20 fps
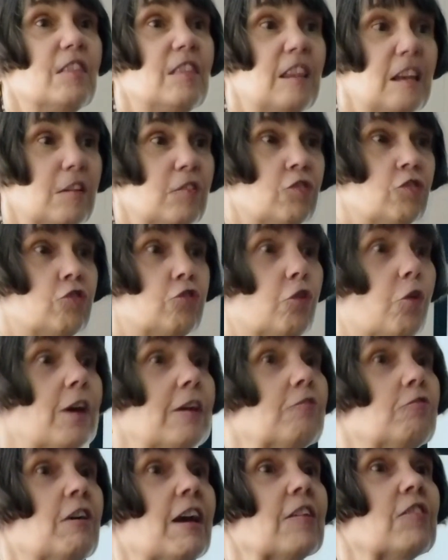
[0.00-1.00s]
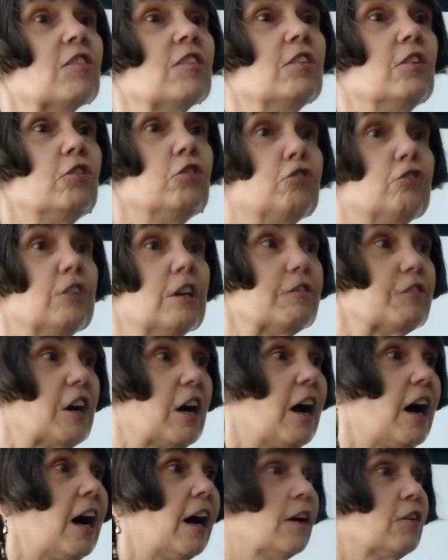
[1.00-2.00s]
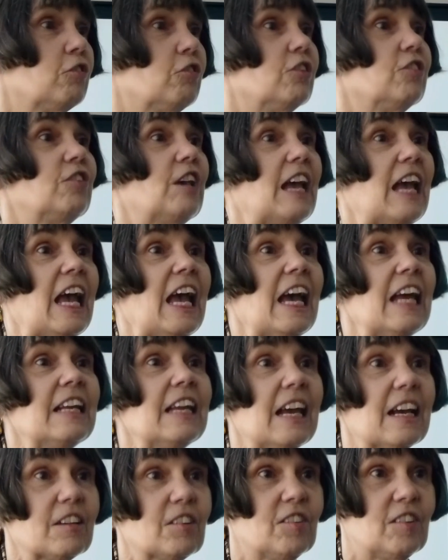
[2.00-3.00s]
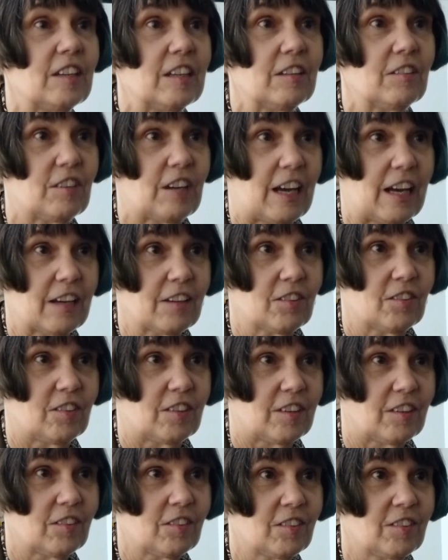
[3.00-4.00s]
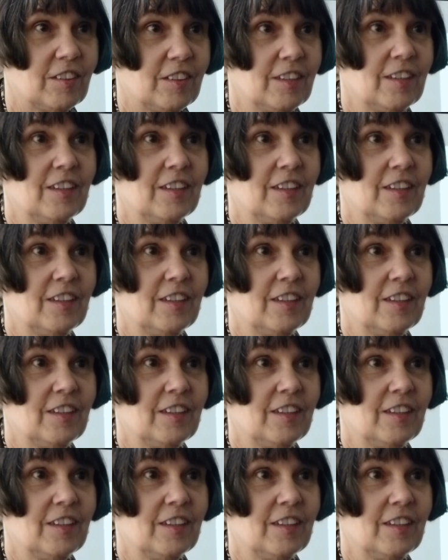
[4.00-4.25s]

this joint resolution of Congress annexing Texas.